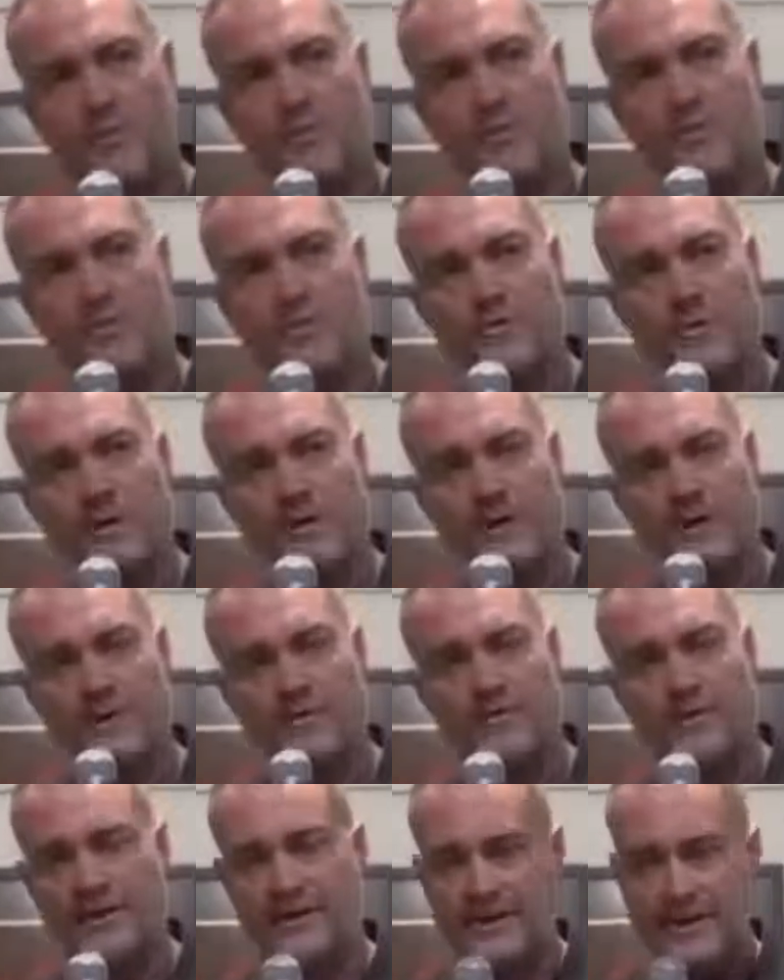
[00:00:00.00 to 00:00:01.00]
and more aware,
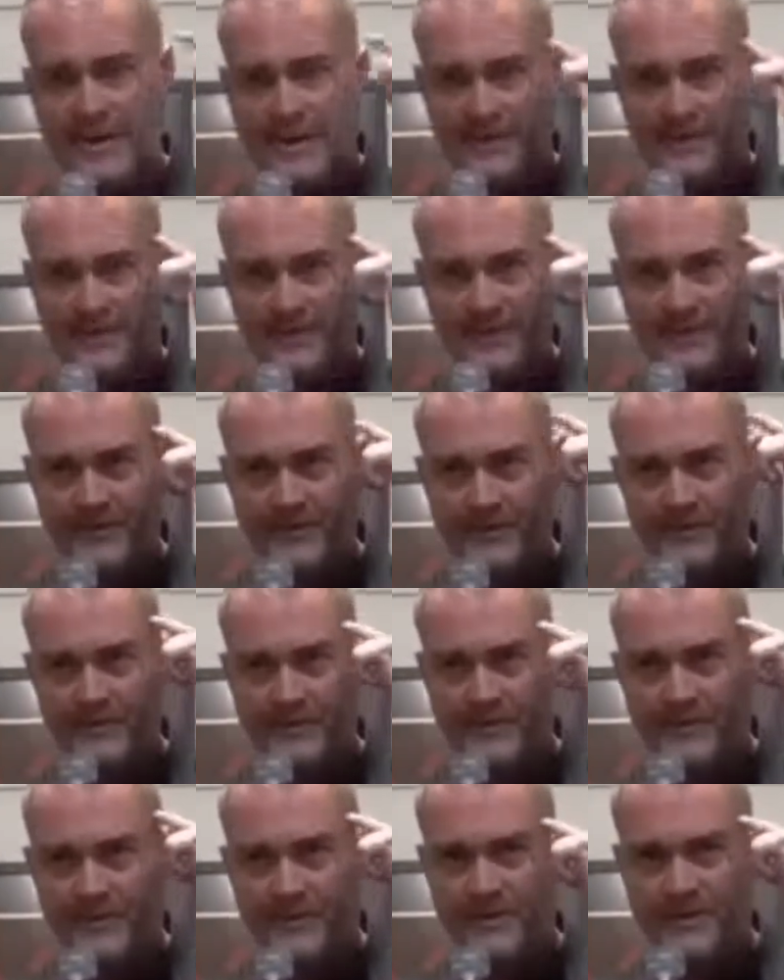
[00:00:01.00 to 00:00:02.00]
recapturing the
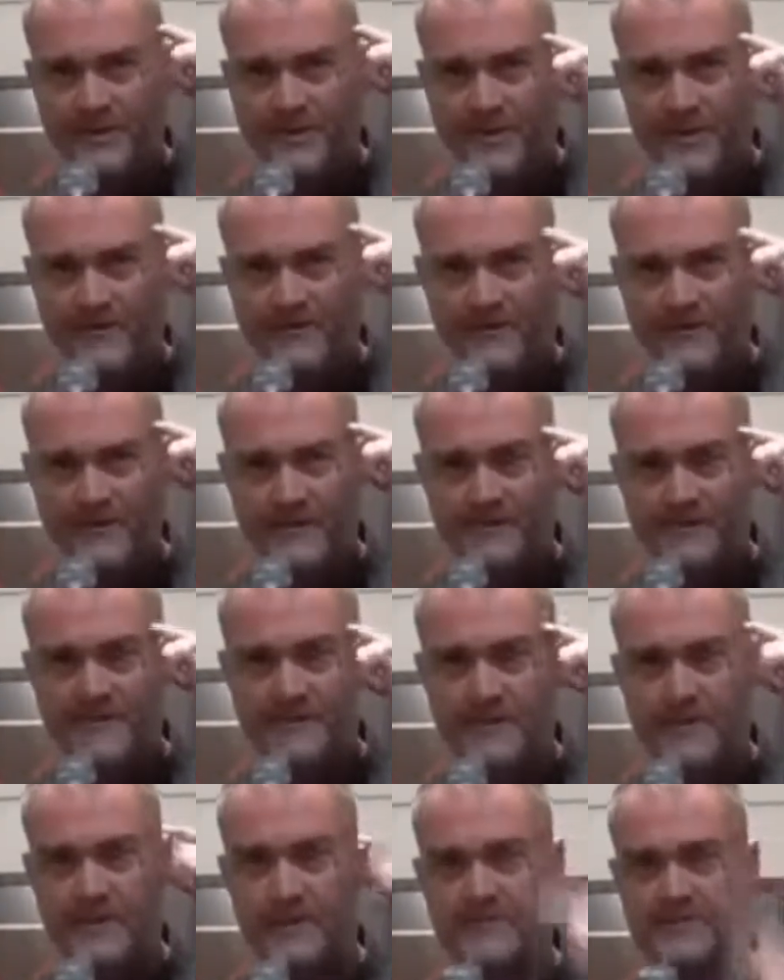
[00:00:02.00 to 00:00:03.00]
ability to think for
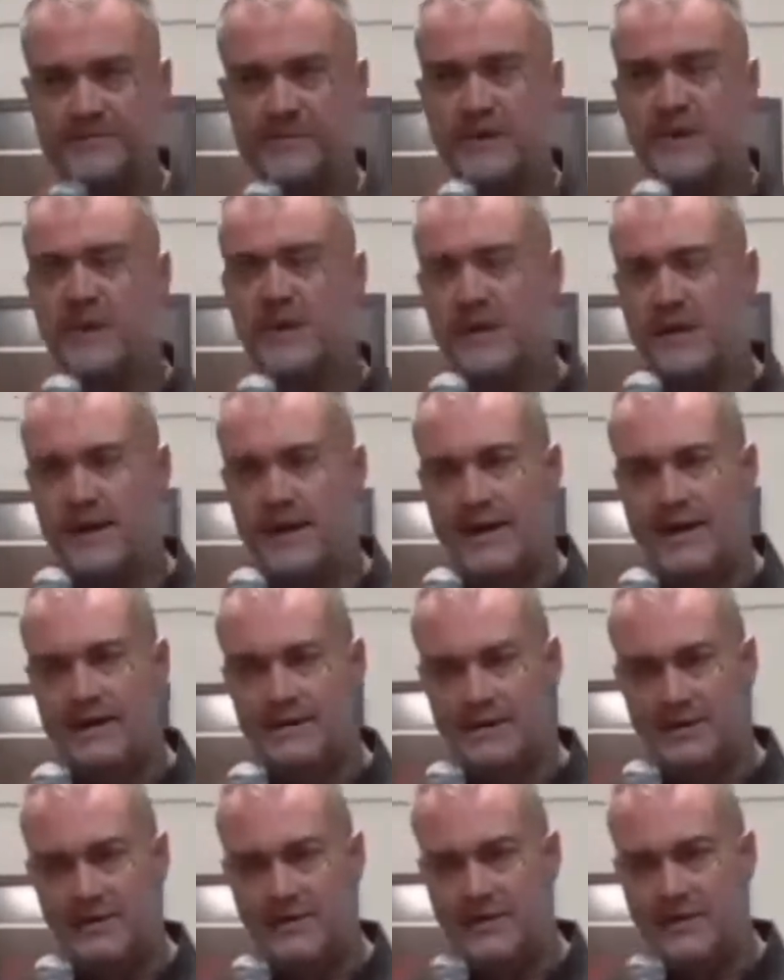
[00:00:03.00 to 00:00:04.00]
themselves and
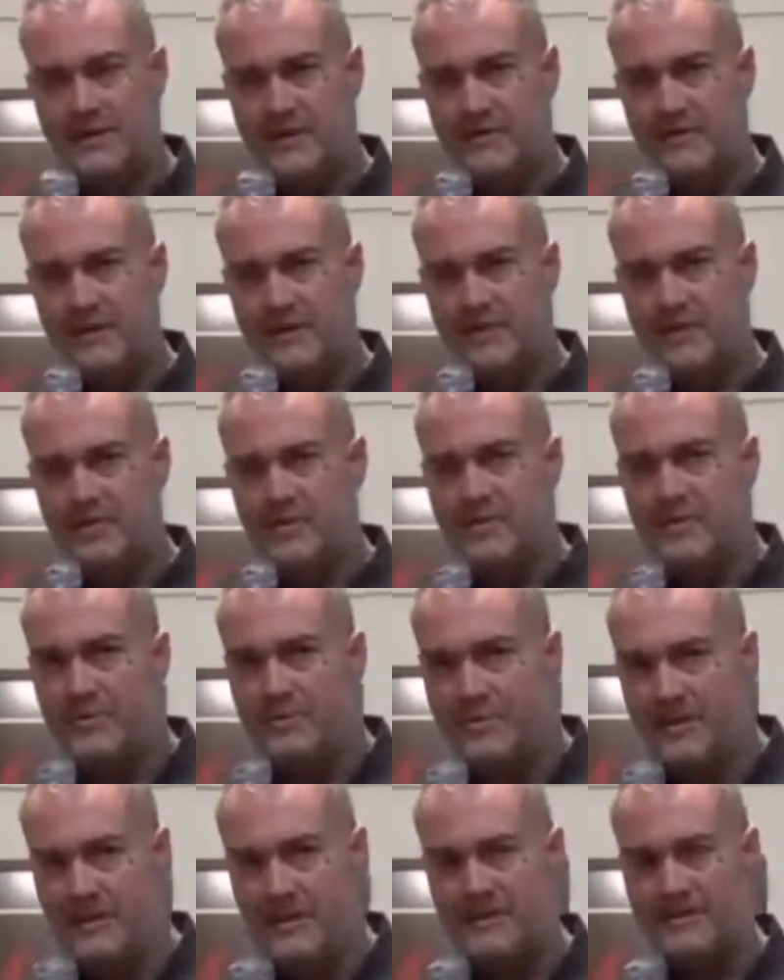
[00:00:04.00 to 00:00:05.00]
actually becoming human
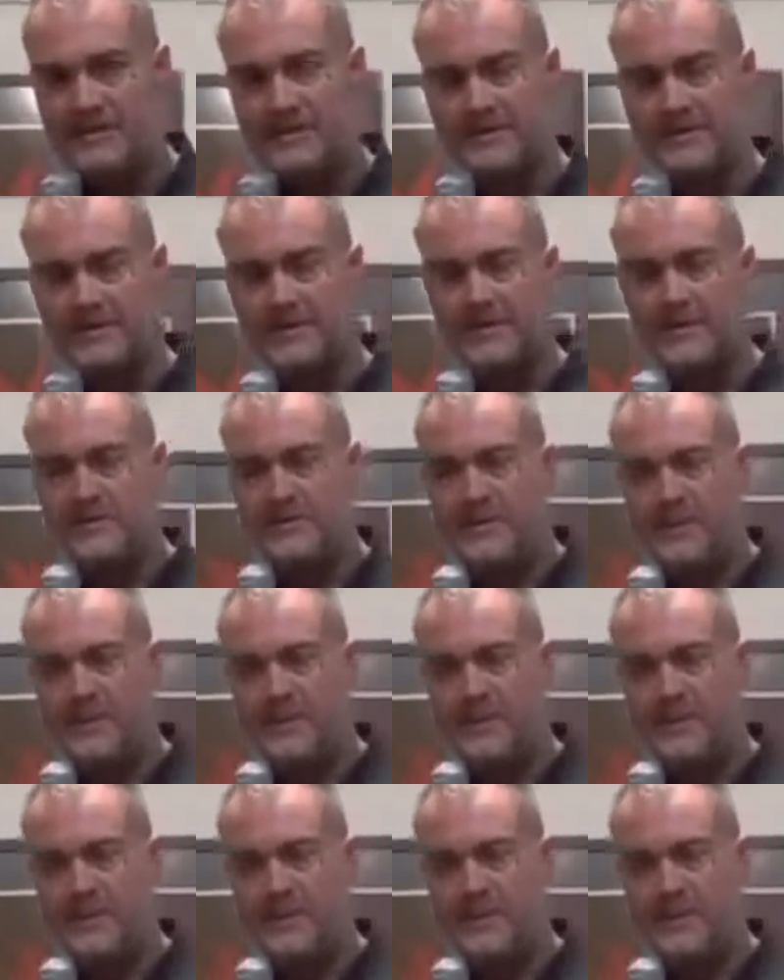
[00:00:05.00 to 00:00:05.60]
beings.